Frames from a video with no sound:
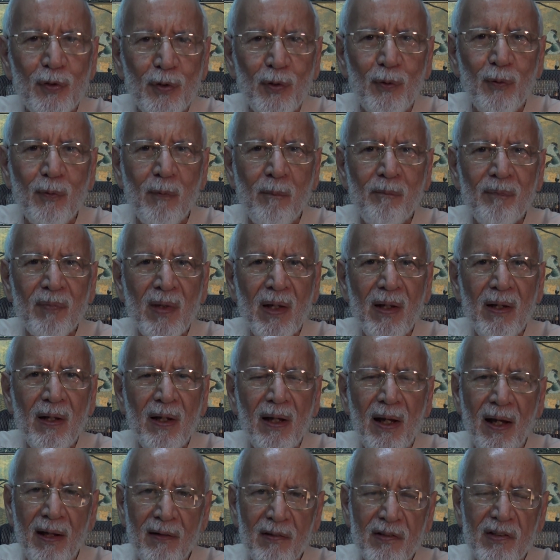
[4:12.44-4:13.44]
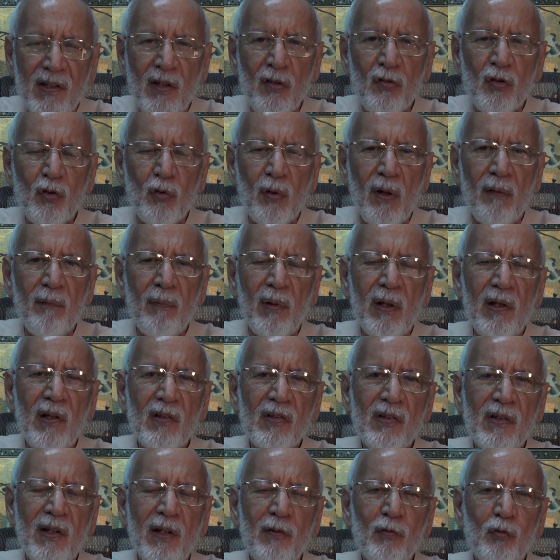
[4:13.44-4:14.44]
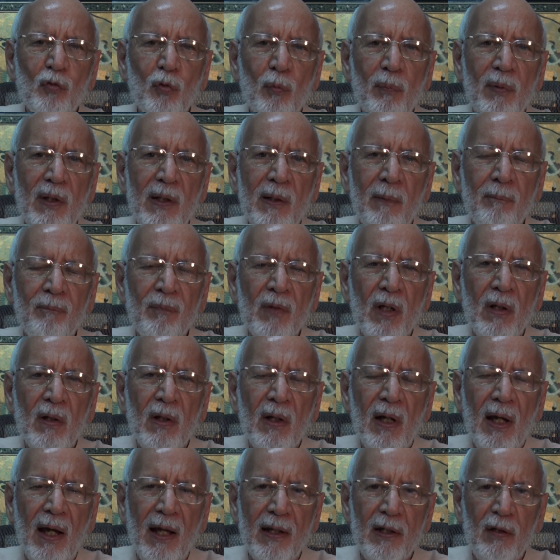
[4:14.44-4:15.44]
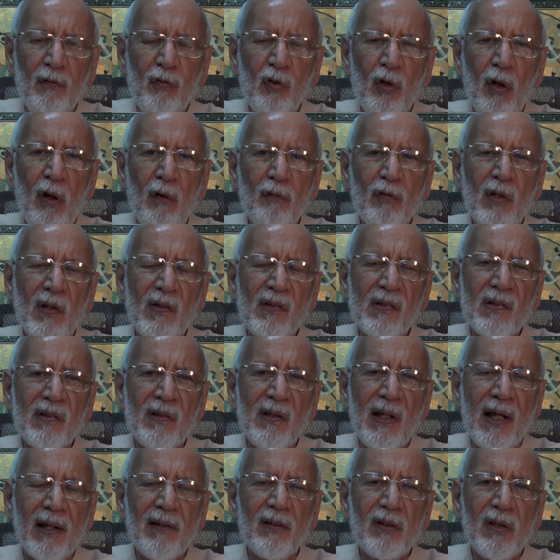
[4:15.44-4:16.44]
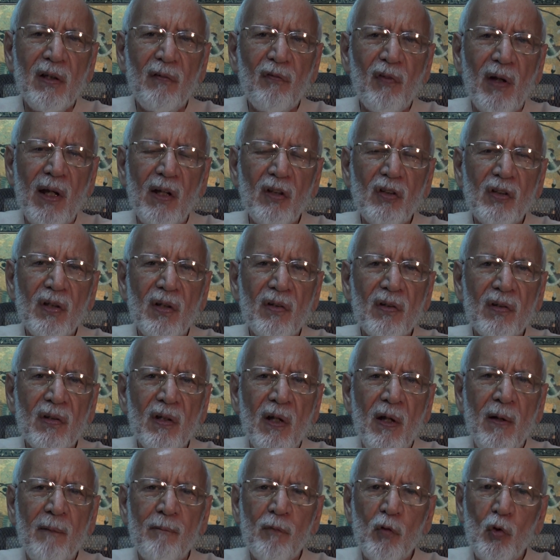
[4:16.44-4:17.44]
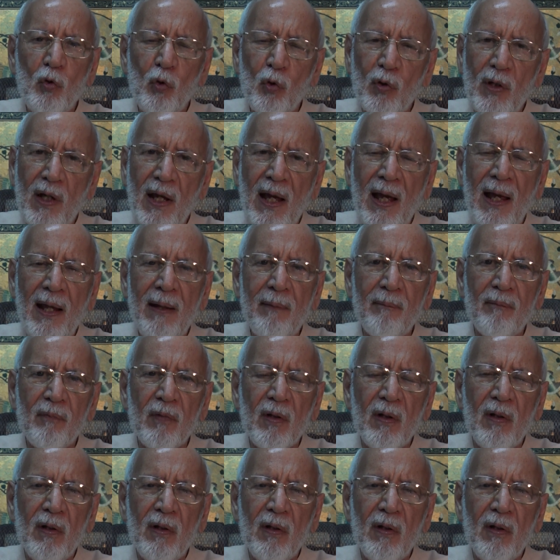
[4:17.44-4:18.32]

you. And since you have been listening to me, and if you are of these negative ages, you can